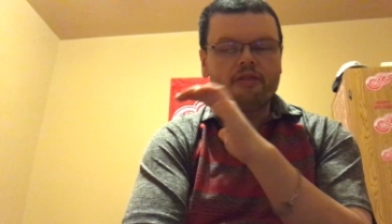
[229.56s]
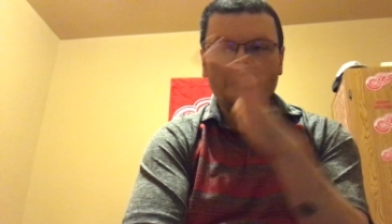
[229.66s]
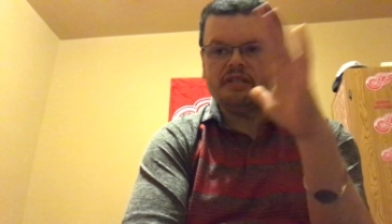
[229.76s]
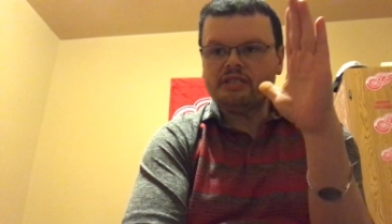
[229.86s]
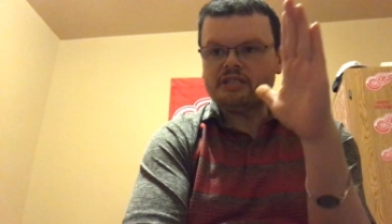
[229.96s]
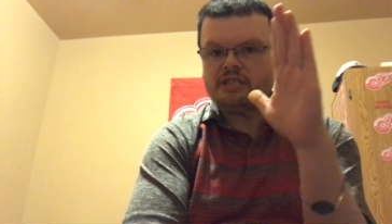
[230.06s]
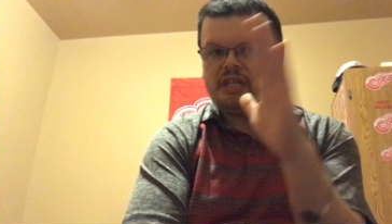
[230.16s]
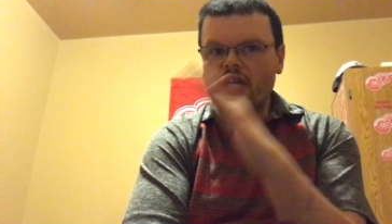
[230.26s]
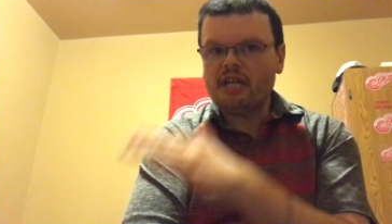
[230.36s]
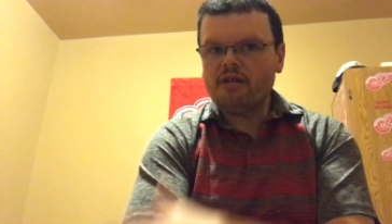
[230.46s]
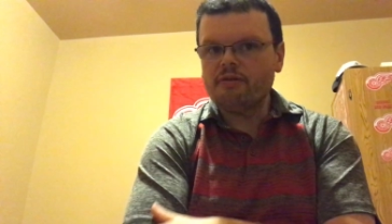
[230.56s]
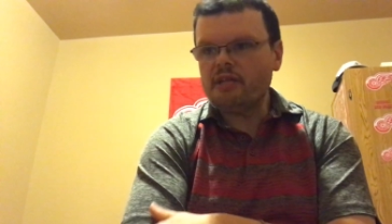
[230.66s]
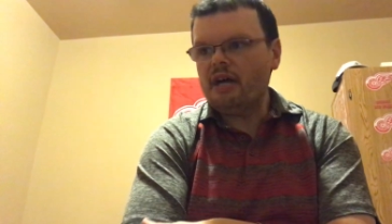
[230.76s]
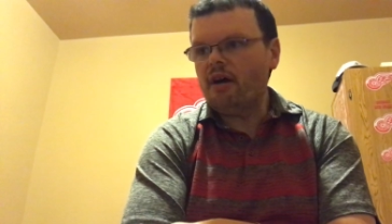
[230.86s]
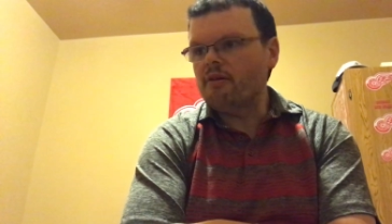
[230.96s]
things I say out
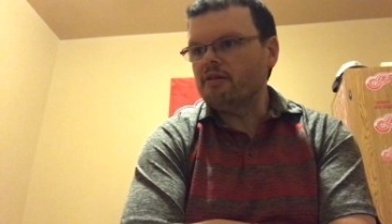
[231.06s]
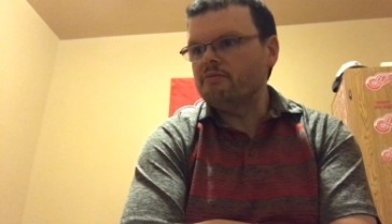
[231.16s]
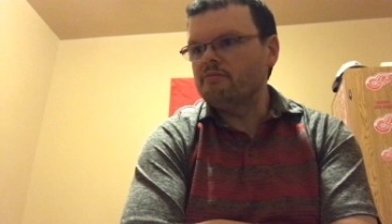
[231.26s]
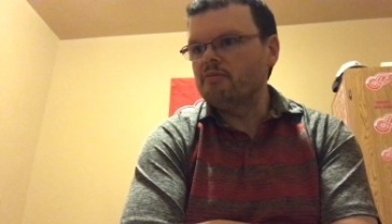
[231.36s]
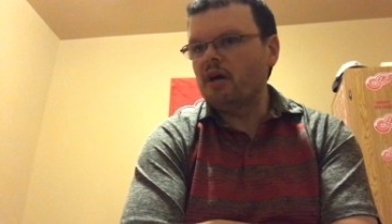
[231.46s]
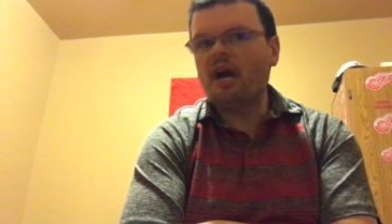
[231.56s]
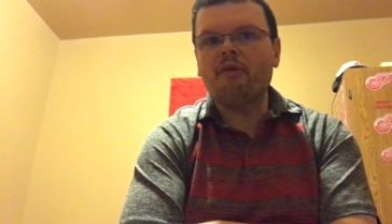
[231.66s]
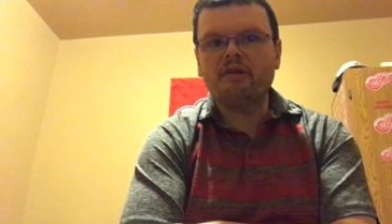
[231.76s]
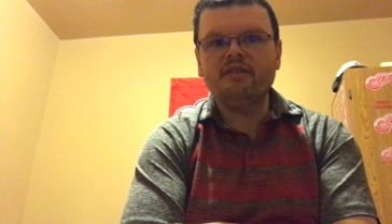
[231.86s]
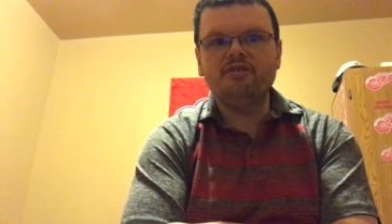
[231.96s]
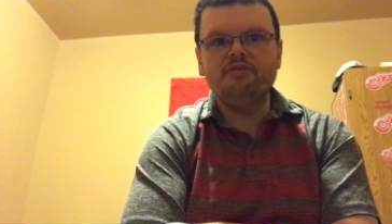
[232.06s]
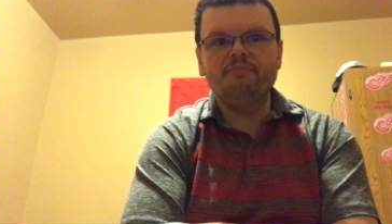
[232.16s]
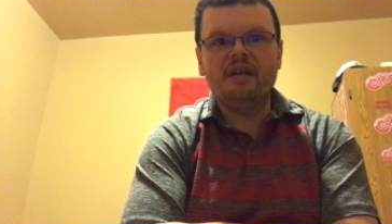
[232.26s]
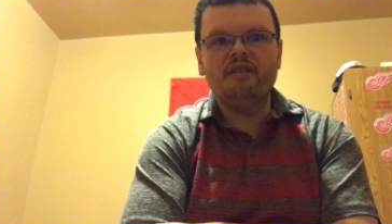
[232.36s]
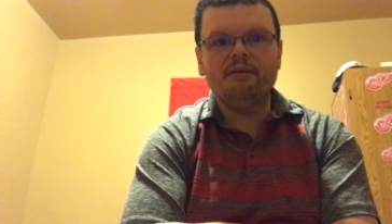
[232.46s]
loud, I really do
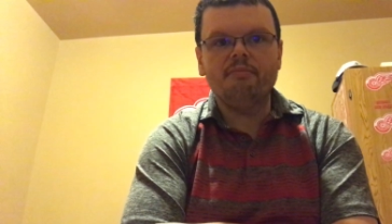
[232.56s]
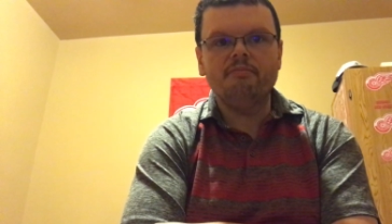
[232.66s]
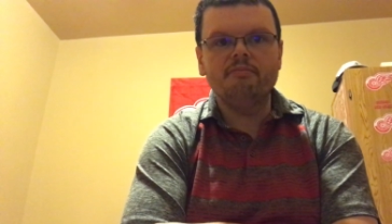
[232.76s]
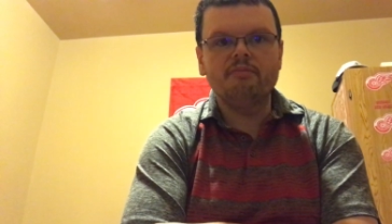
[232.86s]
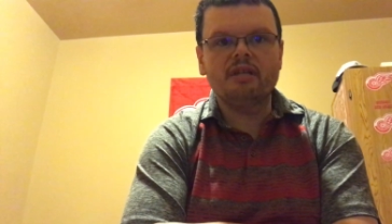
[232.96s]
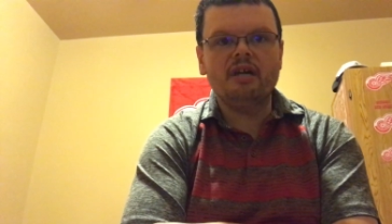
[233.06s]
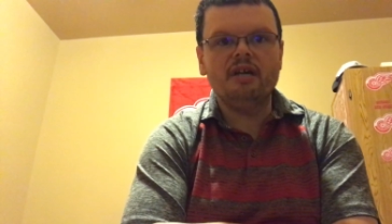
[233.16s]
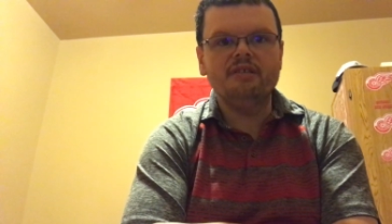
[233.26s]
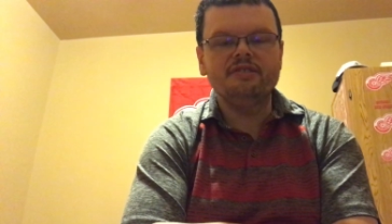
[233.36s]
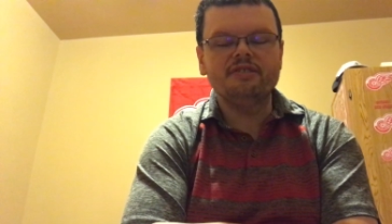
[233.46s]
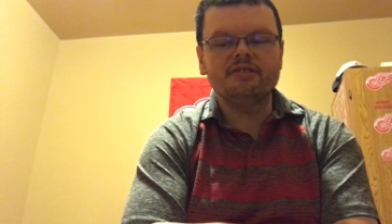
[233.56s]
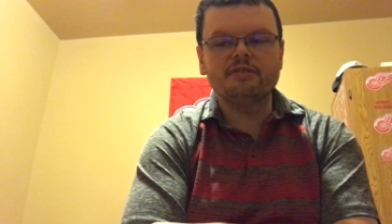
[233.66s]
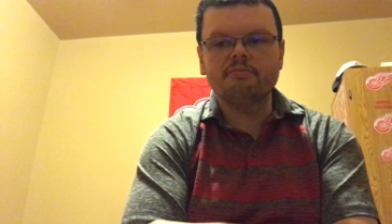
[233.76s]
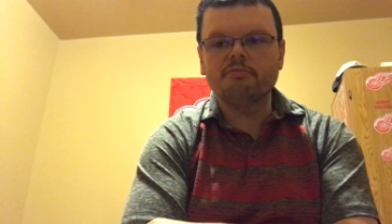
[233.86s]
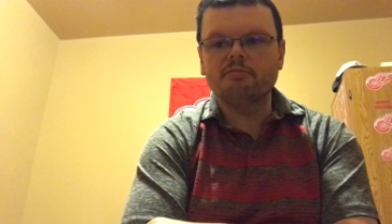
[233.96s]
mean them
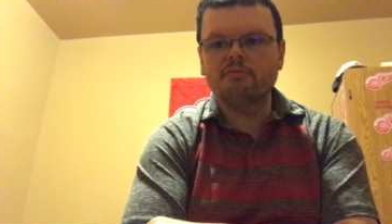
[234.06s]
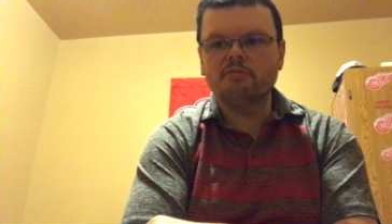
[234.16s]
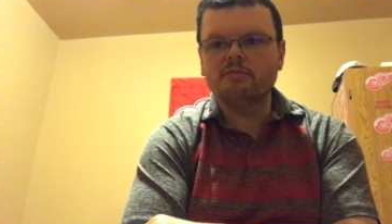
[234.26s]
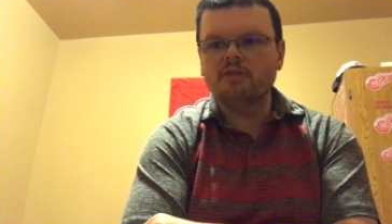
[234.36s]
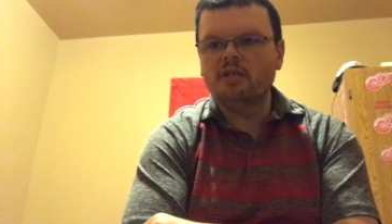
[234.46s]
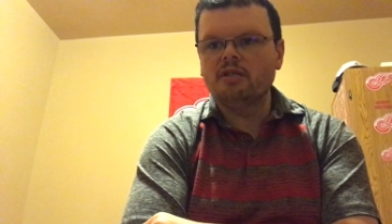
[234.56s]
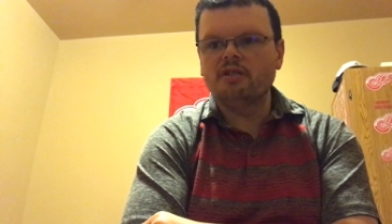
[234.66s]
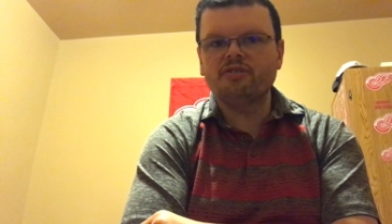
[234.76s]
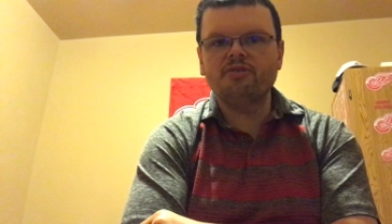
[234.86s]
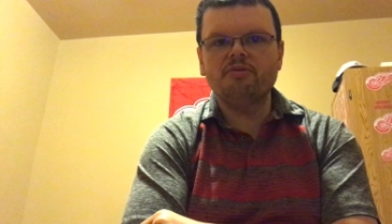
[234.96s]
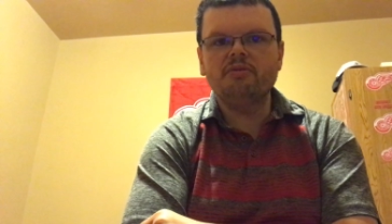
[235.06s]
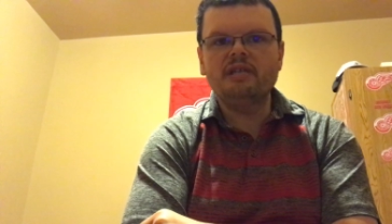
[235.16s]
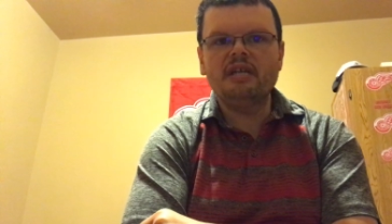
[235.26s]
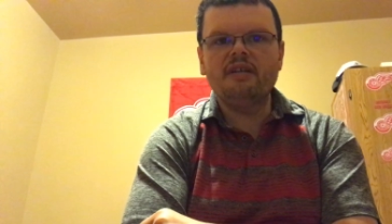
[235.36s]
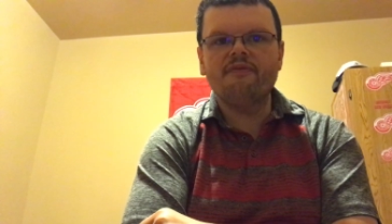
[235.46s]
because there's no
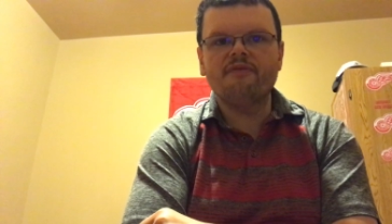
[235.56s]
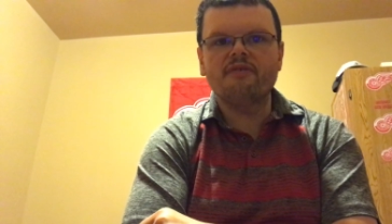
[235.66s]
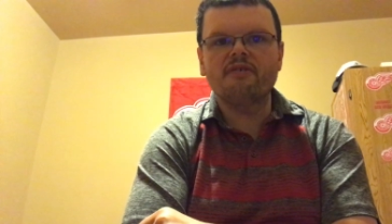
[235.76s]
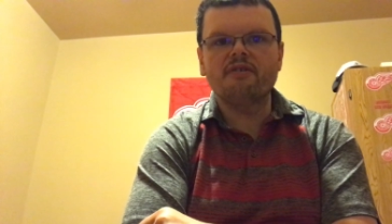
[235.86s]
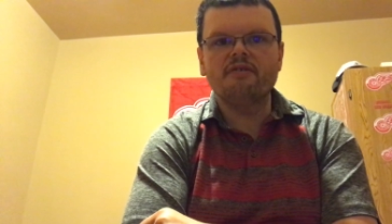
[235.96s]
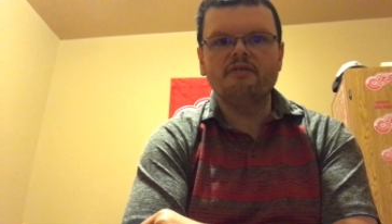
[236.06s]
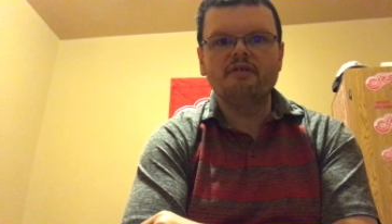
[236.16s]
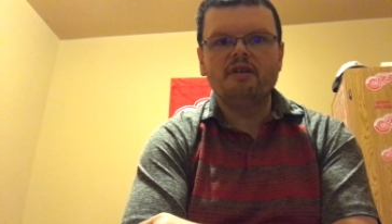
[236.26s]
need for